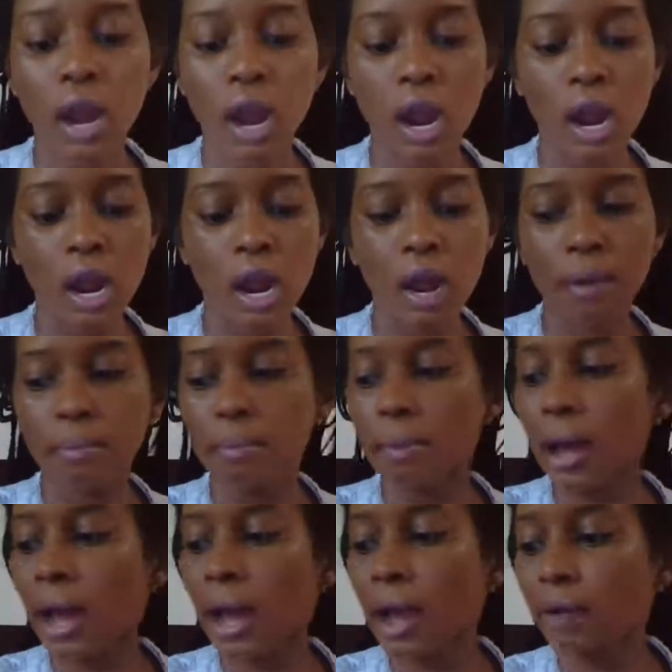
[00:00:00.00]

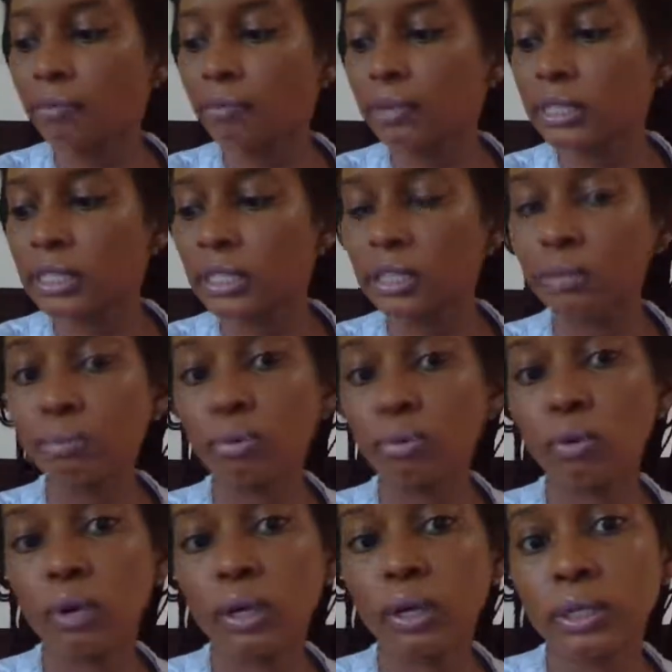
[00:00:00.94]
Um, I recently
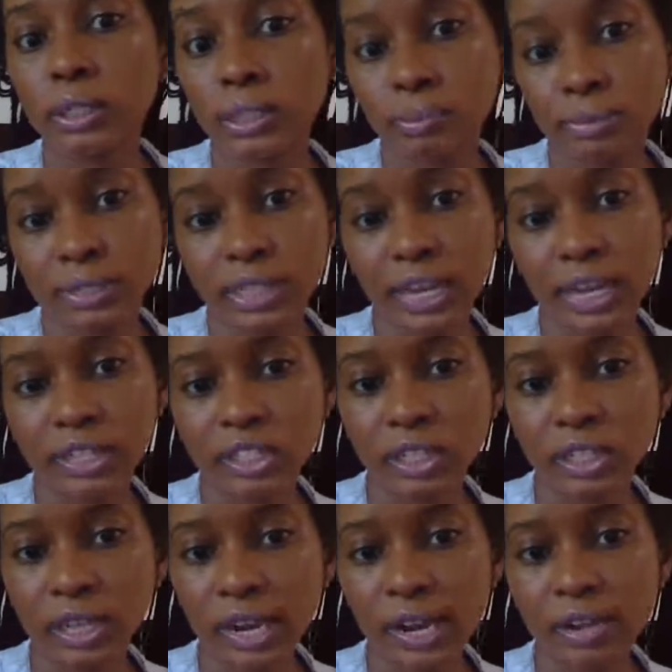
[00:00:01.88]
bought some
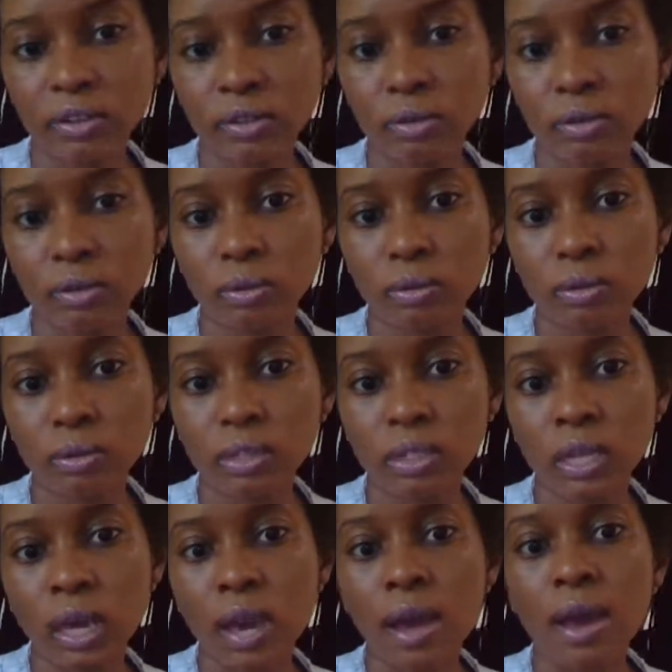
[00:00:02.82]
protection
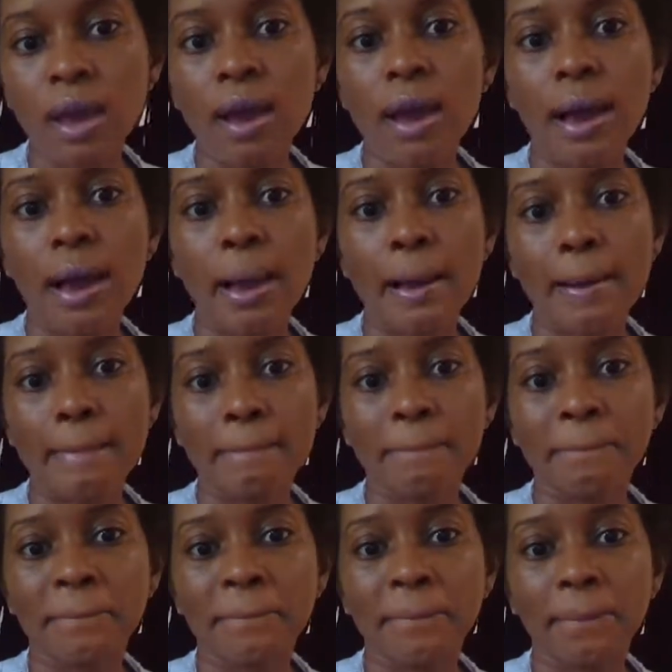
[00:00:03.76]
candles
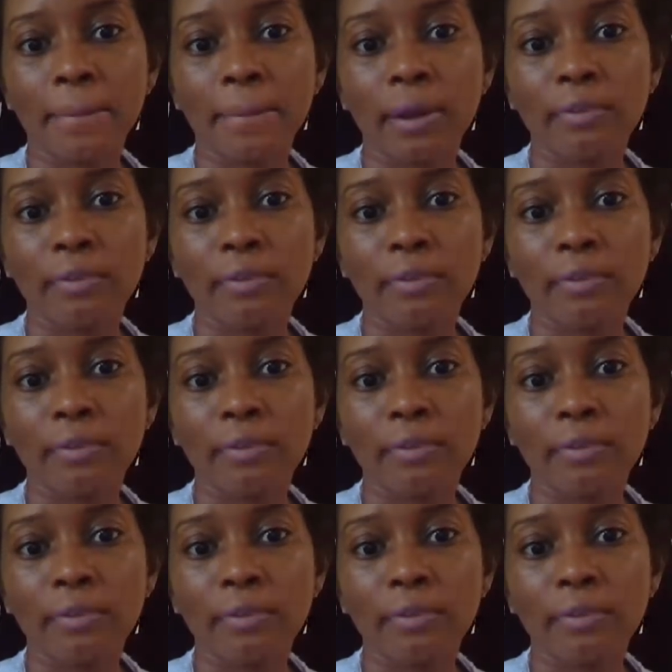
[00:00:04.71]
um,